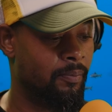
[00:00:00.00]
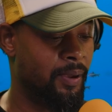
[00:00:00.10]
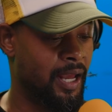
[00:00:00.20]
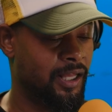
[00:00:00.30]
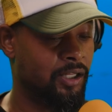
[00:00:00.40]

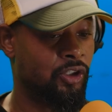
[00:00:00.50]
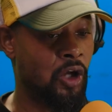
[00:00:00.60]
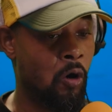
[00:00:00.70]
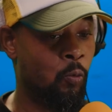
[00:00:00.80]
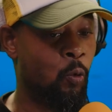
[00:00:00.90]
Peggy
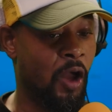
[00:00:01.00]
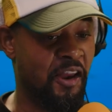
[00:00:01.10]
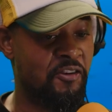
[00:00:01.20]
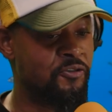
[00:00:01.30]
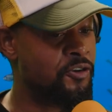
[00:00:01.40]
don't
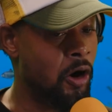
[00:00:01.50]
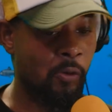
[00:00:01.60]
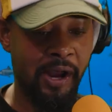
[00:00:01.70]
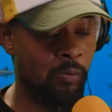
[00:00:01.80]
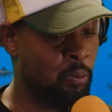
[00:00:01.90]
want
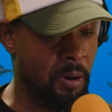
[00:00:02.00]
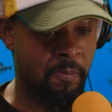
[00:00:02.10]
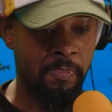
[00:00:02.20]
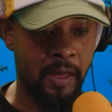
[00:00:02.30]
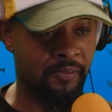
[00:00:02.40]
no help with
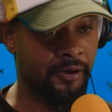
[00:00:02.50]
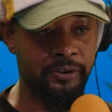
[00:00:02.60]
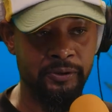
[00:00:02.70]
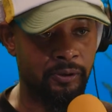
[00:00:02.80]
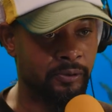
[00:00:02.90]
nothing
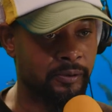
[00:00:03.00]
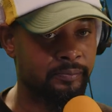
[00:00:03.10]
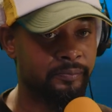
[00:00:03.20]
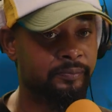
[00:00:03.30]
he's doing.